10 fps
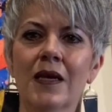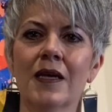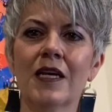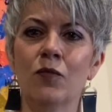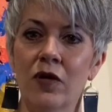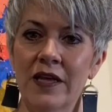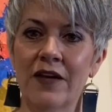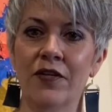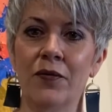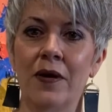Good morning,
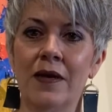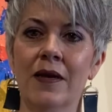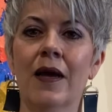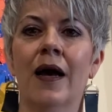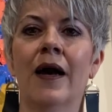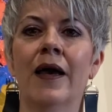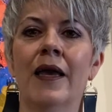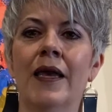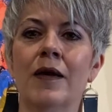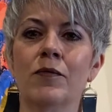everyone. I
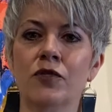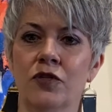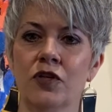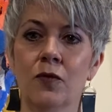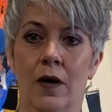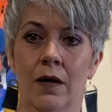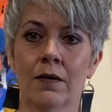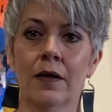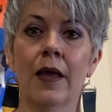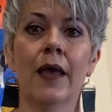am Patricia
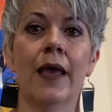Wall,